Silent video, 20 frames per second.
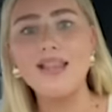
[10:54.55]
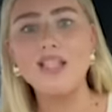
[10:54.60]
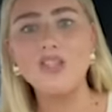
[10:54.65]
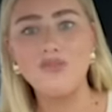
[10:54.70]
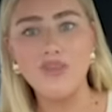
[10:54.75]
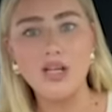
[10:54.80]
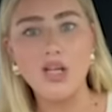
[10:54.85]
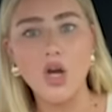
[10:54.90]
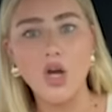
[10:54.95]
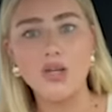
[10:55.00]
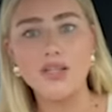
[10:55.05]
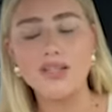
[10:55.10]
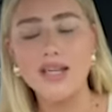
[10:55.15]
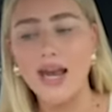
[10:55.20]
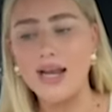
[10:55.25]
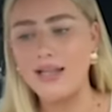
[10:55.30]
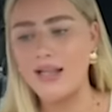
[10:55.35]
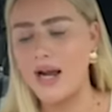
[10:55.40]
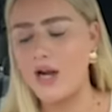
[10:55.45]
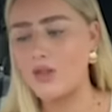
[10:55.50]
video
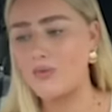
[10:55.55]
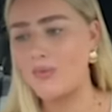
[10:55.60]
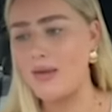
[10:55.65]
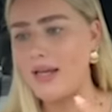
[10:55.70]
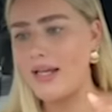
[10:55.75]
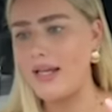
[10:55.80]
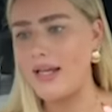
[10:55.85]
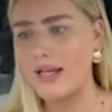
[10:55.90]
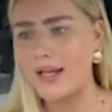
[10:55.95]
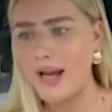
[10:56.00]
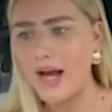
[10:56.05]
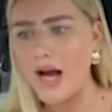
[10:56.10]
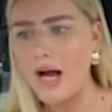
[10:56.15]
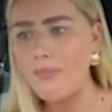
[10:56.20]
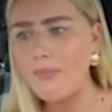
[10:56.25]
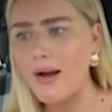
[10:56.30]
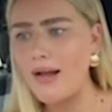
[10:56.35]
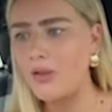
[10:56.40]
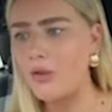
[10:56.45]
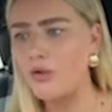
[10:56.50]
saying that I was picking it
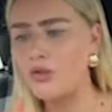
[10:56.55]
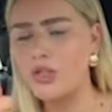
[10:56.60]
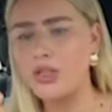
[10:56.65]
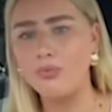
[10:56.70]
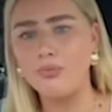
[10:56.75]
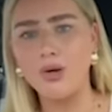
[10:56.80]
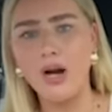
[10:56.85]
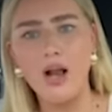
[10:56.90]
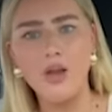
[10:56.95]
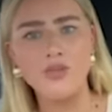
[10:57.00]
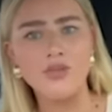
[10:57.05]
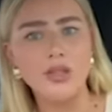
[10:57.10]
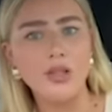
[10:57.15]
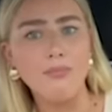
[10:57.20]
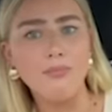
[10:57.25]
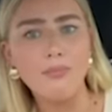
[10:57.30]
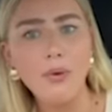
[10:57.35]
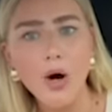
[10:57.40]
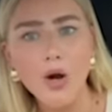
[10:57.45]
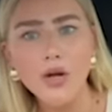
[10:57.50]
up, I looked at the price on the
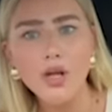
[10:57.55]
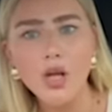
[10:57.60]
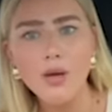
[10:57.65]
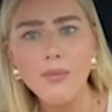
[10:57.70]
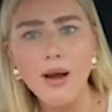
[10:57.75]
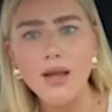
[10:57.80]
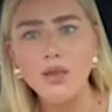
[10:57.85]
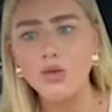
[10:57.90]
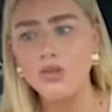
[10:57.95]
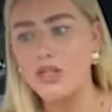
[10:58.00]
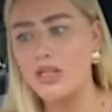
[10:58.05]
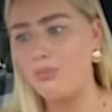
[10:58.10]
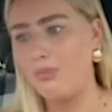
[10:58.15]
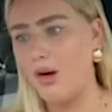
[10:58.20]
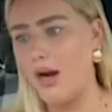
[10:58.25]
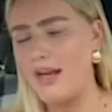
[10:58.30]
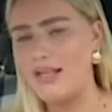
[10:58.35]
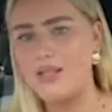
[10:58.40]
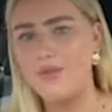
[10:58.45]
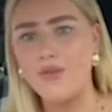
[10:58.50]
bottom, I looked at the
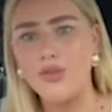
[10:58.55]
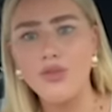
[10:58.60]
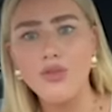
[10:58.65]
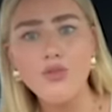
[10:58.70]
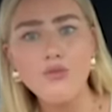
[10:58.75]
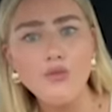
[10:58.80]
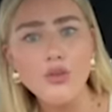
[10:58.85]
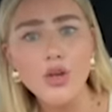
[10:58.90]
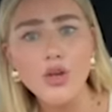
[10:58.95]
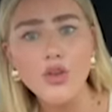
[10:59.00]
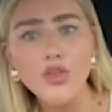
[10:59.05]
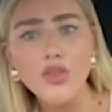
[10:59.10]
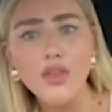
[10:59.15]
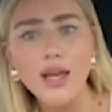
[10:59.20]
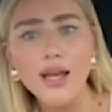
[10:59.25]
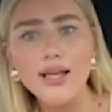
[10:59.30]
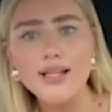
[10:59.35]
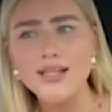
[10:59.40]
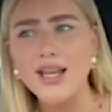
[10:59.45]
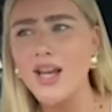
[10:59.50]
price of a few
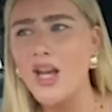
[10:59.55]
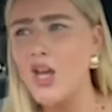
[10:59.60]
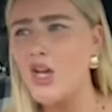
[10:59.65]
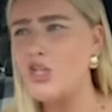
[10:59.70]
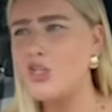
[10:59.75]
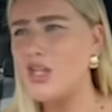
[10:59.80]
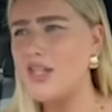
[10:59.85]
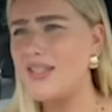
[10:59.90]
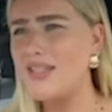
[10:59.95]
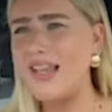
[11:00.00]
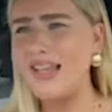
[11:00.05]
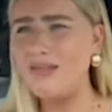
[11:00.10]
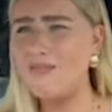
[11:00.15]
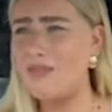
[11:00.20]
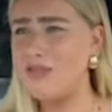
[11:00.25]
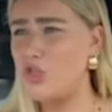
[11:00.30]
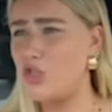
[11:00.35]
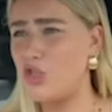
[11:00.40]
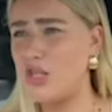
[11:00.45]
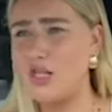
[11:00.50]
things. She's telling me
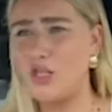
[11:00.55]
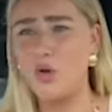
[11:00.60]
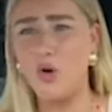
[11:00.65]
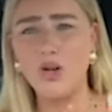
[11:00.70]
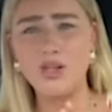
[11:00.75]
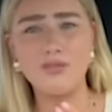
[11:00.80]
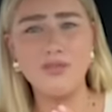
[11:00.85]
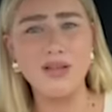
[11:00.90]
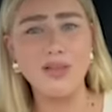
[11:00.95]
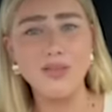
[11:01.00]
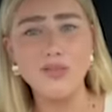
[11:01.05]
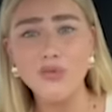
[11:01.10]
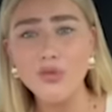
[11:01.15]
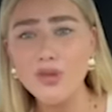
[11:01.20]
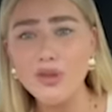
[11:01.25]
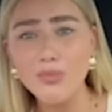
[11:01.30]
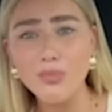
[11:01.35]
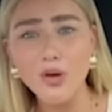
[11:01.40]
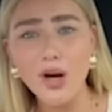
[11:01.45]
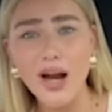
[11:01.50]
that she talked me through
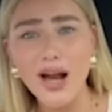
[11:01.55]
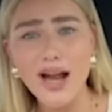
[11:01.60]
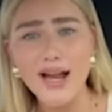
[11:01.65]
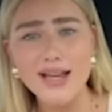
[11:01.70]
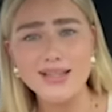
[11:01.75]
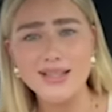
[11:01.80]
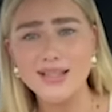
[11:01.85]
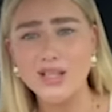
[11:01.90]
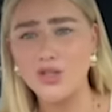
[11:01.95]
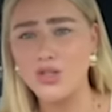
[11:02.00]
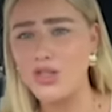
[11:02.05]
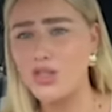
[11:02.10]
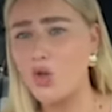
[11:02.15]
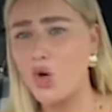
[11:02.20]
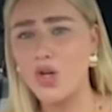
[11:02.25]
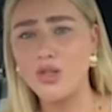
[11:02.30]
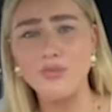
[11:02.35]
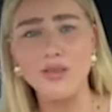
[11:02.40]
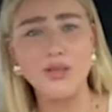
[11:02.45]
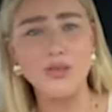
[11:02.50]
the price and that she
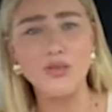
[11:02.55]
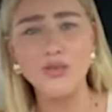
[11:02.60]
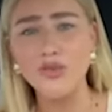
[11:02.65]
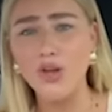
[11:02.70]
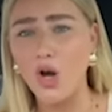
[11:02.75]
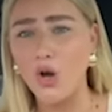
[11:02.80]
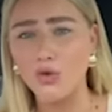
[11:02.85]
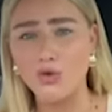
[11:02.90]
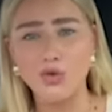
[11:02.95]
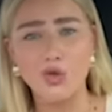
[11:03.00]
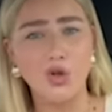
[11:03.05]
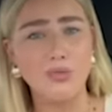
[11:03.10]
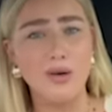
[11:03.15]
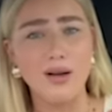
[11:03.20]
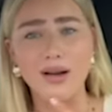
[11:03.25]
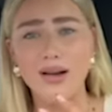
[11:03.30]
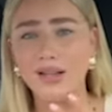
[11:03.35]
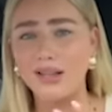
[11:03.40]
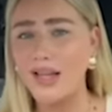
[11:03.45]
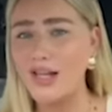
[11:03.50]
talked me through the whole
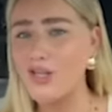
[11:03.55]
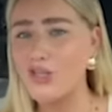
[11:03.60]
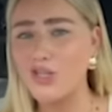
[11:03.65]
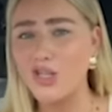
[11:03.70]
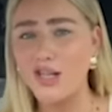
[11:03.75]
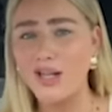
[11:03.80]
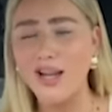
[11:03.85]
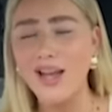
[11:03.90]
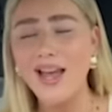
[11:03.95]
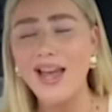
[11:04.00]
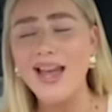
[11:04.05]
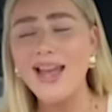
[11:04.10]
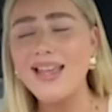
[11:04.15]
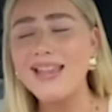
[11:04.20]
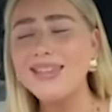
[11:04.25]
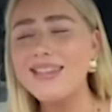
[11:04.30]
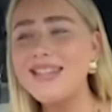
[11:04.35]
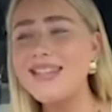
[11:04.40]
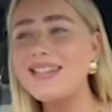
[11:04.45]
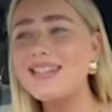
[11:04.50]
strawberry collection.
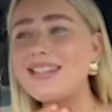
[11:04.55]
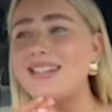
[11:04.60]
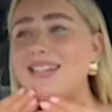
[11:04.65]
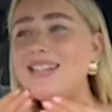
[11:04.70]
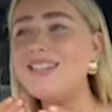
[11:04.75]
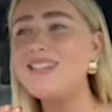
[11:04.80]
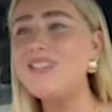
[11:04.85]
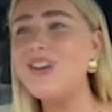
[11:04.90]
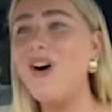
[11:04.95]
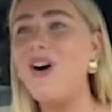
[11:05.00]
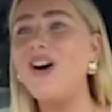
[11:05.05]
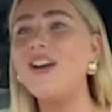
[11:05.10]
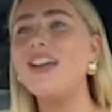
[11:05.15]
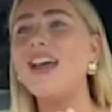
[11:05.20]
This did not